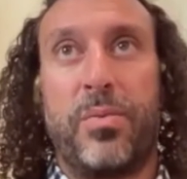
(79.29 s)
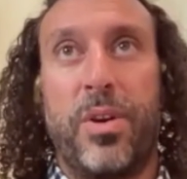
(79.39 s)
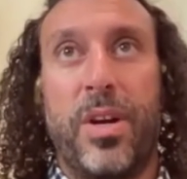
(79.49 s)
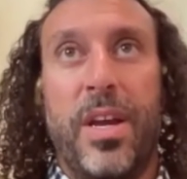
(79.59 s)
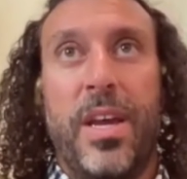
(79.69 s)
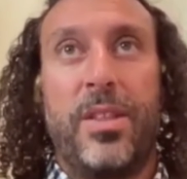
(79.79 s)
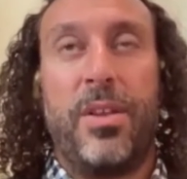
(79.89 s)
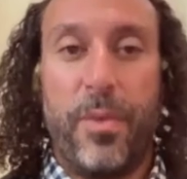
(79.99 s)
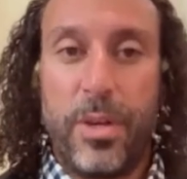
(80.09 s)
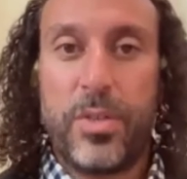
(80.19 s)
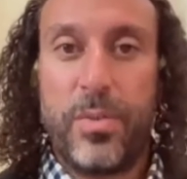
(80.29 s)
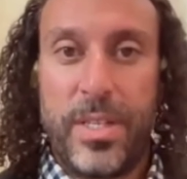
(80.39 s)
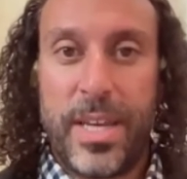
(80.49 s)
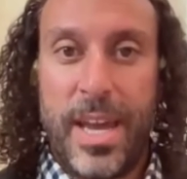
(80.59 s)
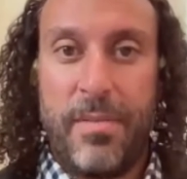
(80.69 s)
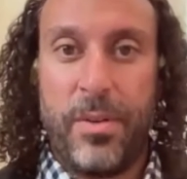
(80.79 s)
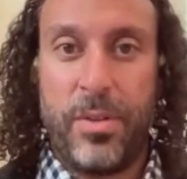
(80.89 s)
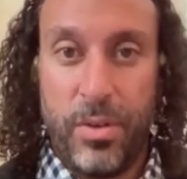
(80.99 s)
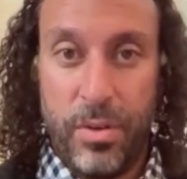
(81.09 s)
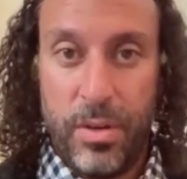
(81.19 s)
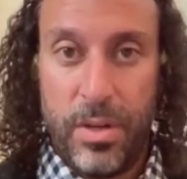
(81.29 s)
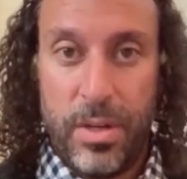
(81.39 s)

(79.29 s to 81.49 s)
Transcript: where the first race I ever do